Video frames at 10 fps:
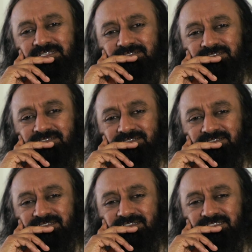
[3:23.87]
See,
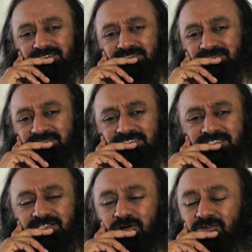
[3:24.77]
it
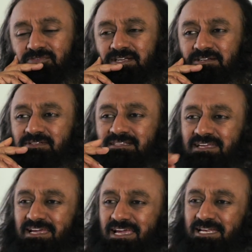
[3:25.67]
doesn't conflict with
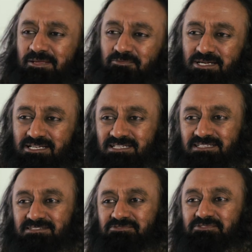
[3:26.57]

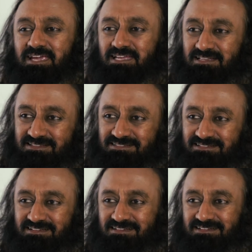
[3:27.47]
anybody's faith
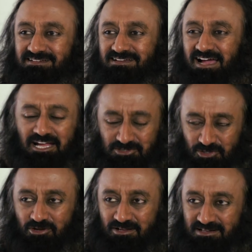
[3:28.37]

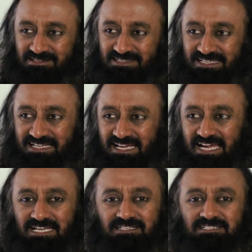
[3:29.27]
at all.
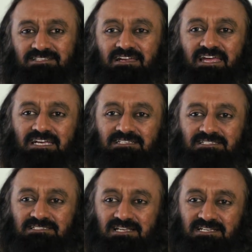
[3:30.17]
These are
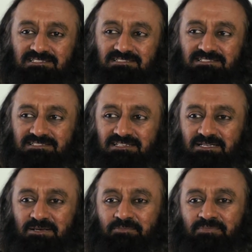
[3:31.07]
exercises
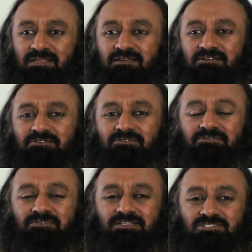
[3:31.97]

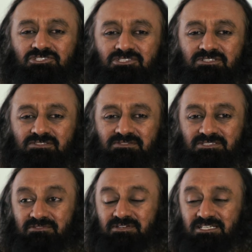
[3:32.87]
which
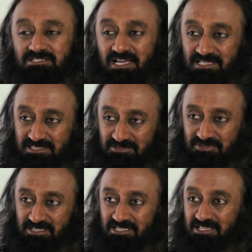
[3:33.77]
are very
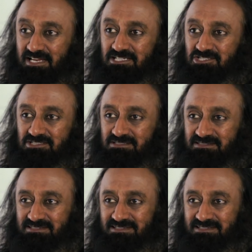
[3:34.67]
scientific in nature.